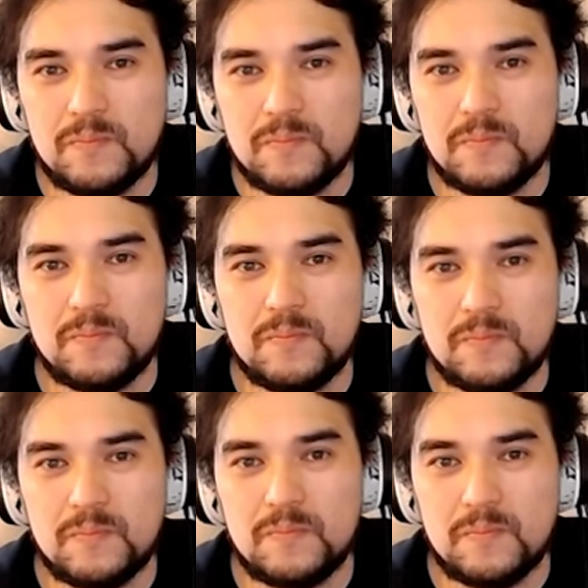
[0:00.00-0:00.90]

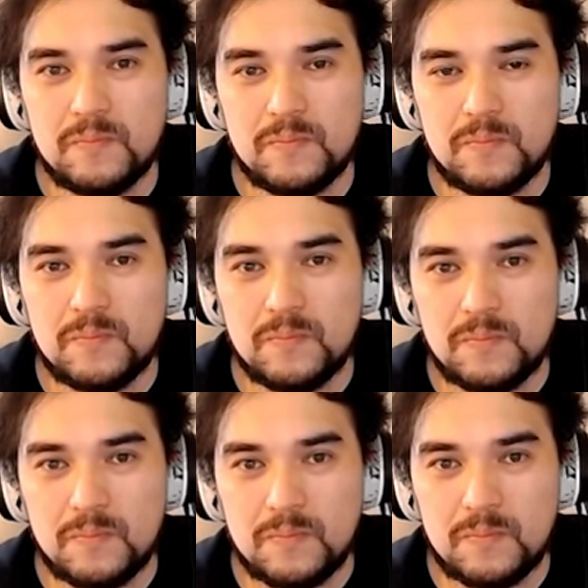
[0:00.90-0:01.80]

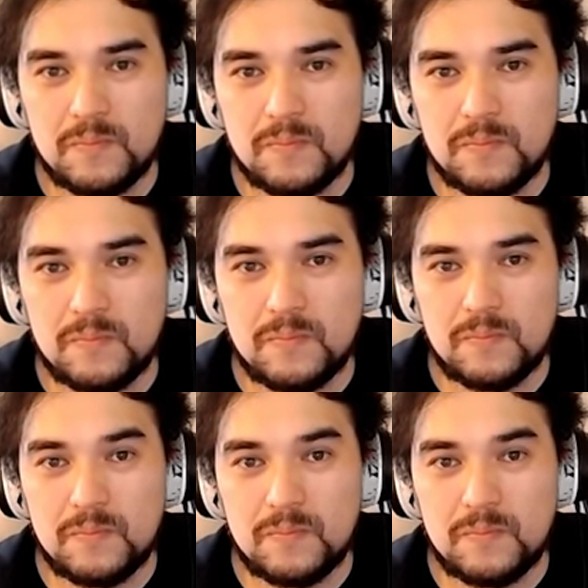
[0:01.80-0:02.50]
(not speaking)